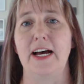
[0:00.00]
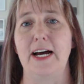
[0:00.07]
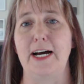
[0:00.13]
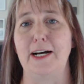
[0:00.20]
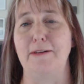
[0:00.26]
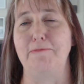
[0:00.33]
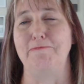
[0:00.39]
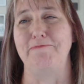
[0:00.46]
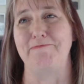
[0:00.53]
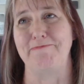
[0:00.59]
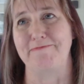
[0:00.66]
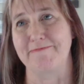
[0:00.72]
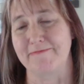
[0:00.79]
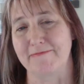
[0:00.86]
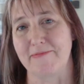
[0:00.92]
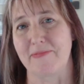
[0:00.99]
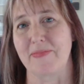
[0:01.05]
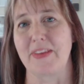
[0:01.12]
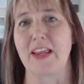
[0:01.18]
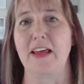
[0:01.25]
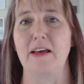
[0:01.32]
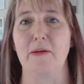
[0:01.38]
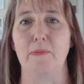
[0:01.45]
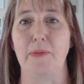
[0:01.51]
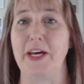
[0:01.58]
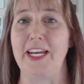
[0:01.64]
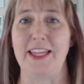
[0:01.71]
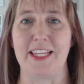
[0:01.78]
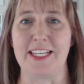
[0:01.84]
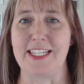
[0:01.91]

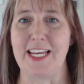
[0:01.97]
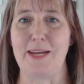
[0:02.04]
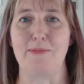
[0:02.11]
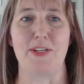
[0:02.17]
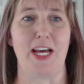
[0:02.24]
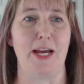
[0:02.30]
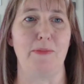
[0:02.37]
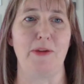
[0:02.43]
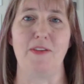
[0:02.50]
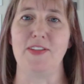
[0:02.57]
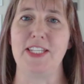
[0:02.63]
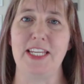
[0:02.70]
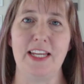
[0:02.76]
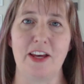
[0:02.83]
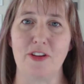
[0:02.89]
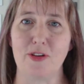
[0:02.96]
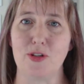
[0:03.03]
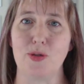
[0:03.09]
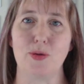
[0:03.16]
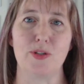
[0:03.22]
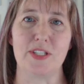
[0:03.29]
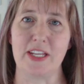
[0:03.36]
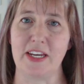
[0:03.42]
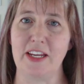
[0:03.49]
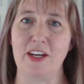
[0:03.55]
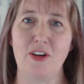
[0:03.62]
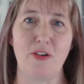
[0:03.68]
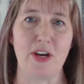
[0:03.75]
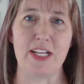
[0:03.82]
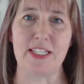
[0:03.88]
But at the same time, I've seen other tools that
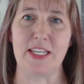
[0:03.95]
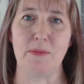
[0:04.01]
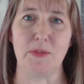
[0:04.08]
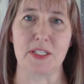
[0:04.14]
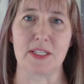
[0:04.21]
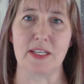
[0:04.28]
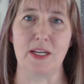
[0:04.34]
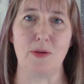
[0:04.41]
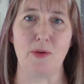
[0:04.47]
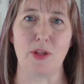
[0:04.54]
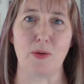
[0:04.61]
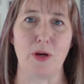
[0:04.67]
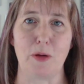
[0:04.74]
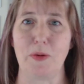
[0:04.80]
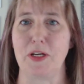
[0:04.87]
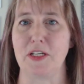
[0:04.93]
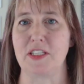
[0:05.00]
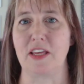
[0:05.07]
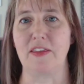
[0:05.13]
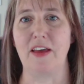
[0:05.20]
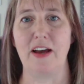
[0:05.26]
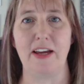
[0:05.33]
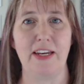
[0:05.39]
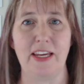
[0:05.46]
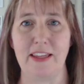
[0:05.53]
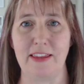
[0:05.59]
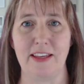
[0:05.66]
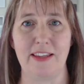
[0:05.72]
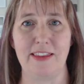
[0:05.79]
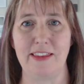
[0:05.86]
integrate seamlessly with QuickBooks Online
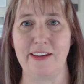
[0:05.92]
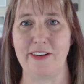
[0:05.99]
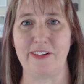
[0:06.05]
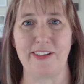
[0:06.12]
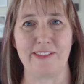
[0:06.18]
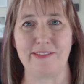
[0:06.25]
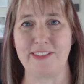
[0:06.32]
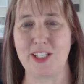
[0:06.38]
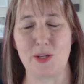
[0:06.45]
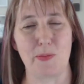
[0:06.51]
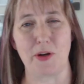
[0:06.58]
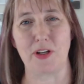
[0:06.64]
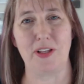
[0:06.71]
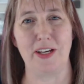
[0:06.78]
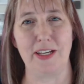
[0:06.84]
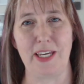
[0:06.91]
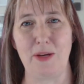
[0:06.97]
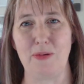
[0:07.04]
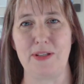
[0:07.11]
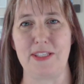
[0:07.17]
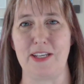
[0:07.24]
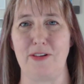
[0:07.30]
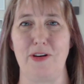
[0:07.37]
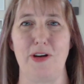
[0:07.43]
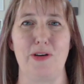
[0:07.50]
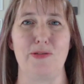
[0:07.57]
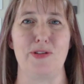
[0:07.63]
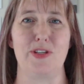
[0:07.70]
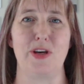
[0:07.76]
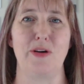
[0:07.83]
and then they're super clunky with
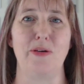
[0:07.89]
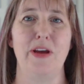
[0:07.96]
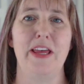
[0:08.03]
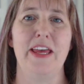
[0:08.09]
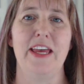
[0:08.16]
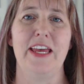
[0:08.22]
Xero. So